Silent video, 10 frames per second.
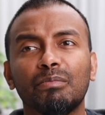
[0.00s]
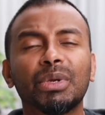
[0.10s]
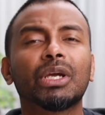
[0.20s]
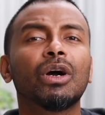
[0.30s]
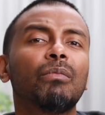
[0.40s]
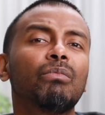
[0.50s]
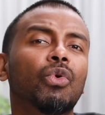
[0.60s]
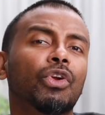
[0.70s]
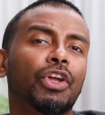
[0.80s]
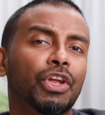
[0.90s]
Become
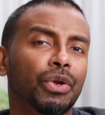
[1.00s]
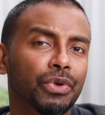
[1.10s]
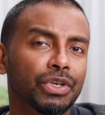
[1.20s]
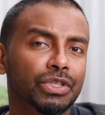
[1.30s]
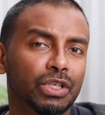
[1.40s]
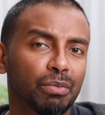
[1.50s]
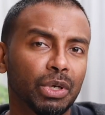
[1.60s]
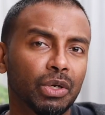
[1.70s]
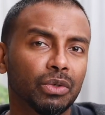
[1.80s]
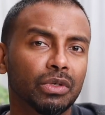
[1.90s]
more curious
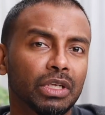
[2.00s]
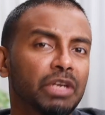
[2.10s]
about